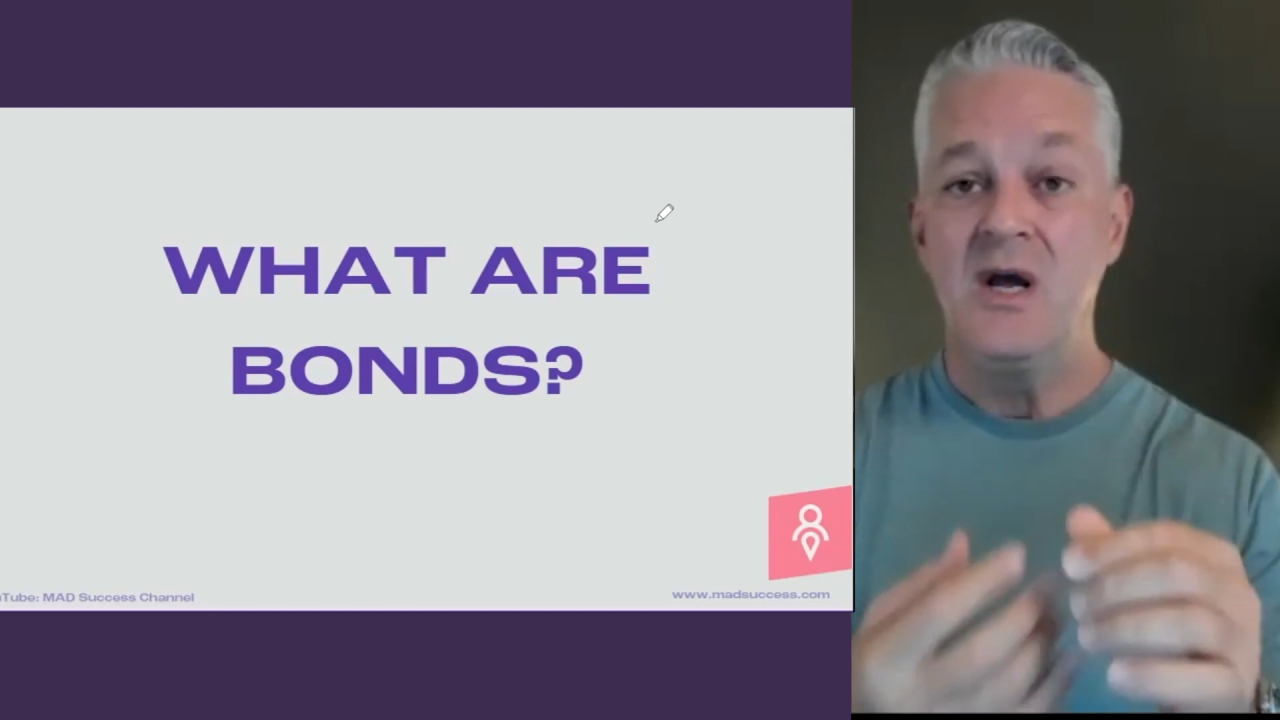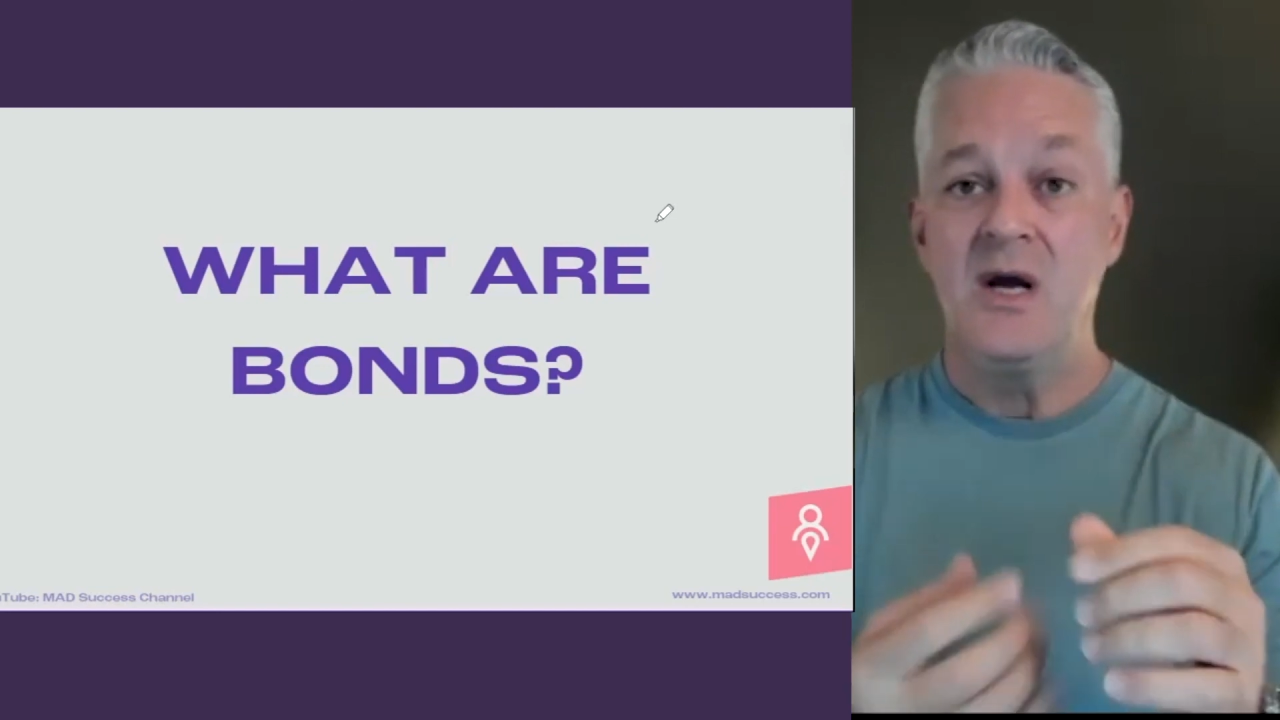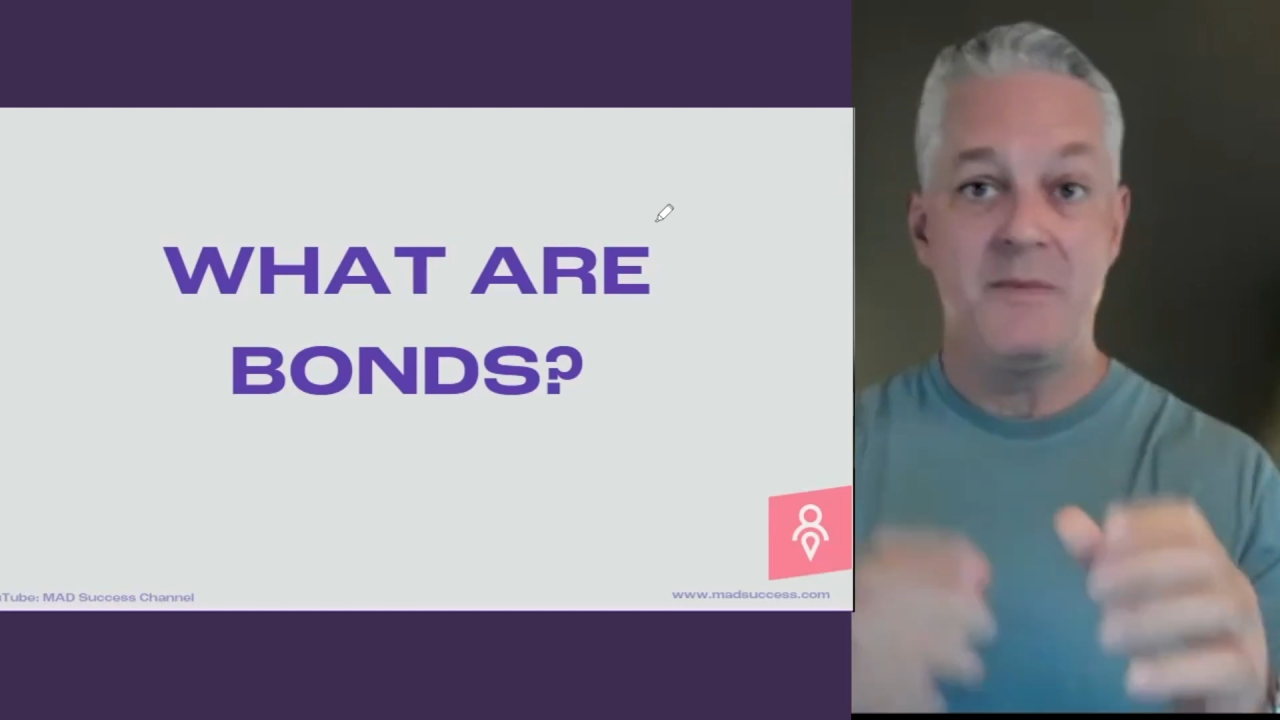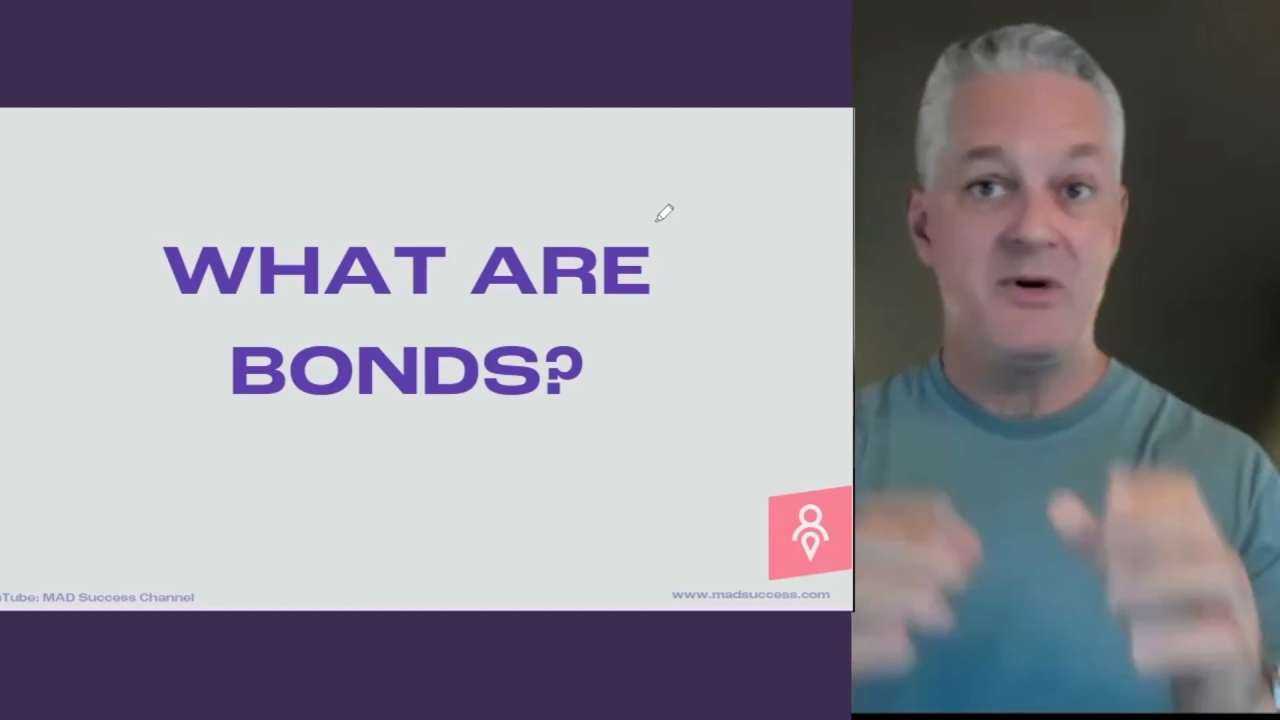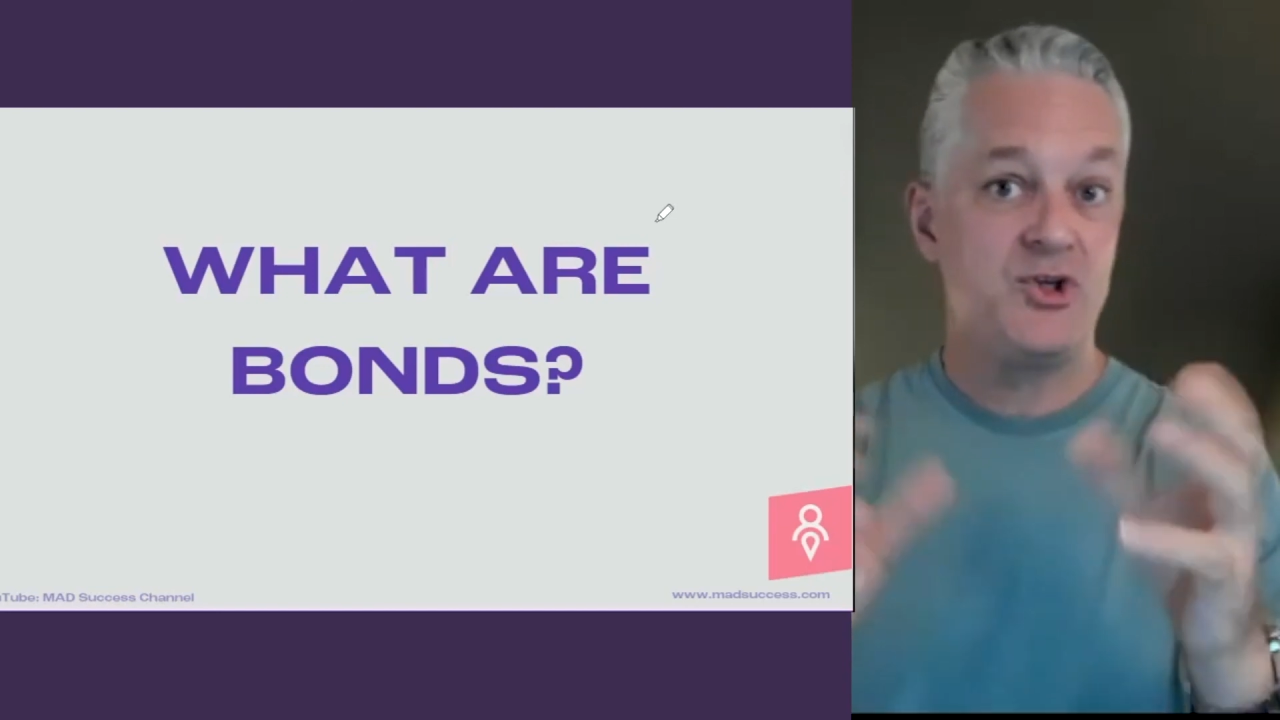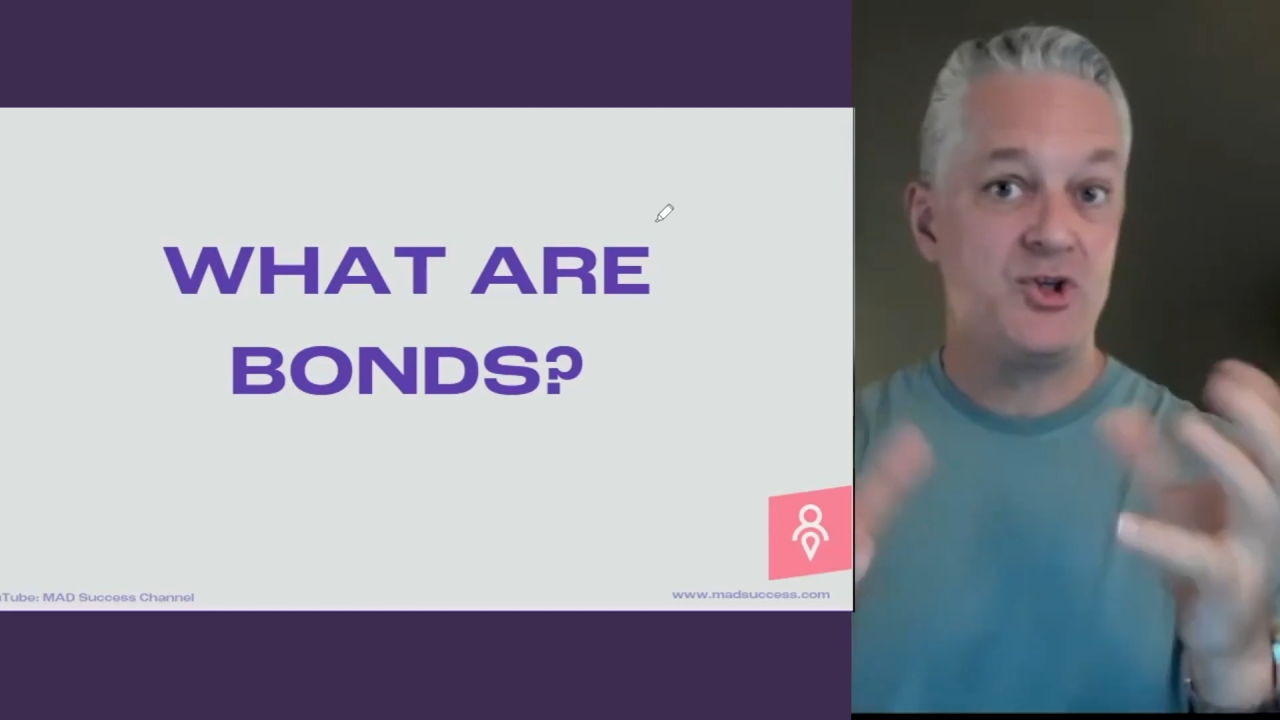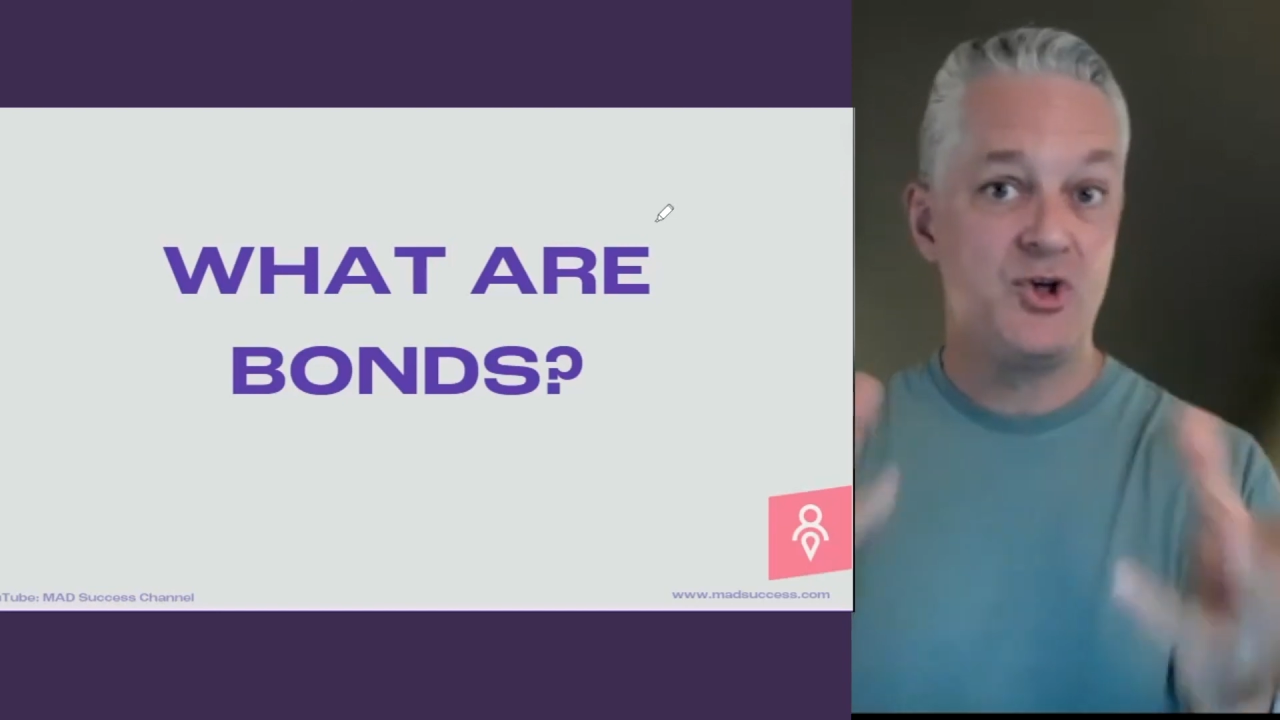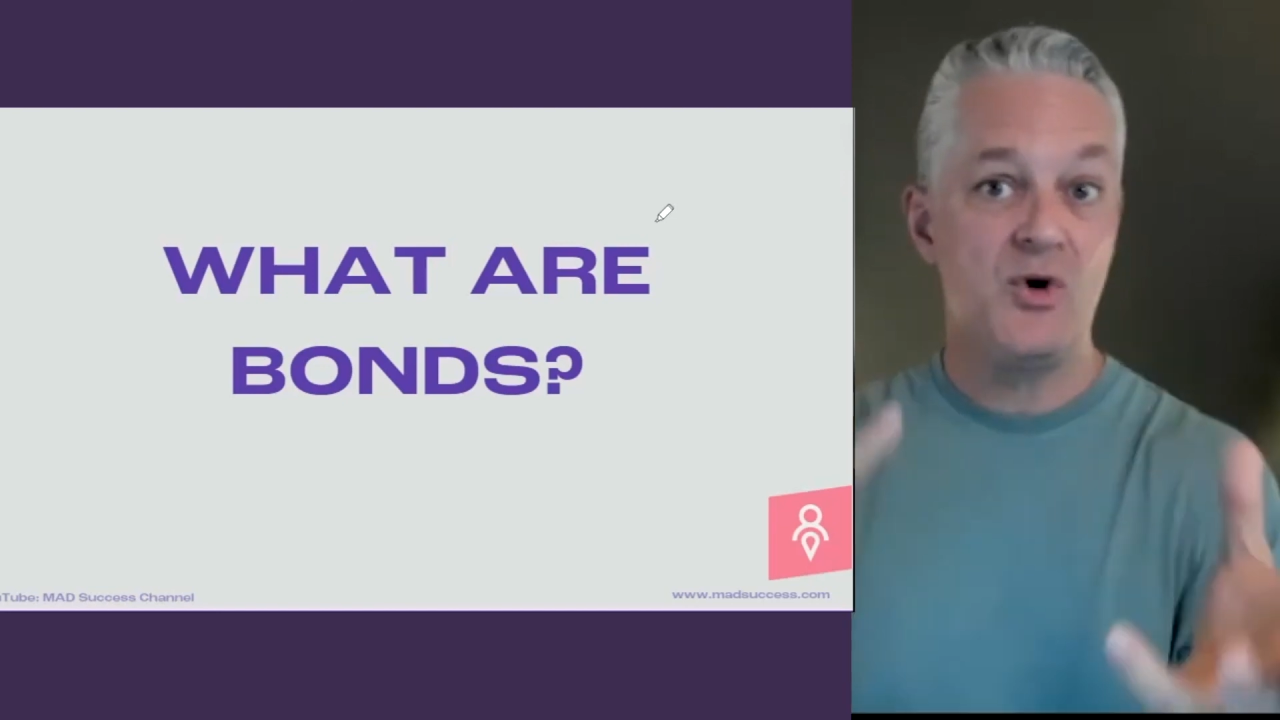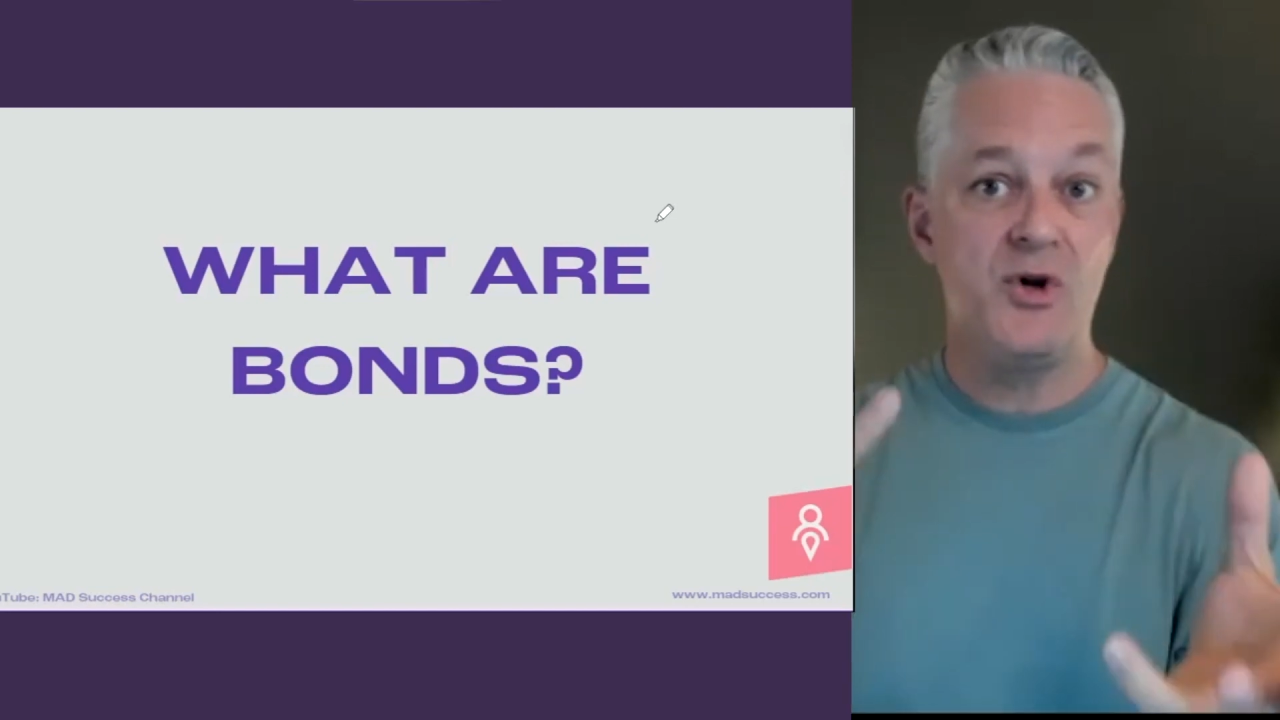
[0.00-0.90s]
I'm going to show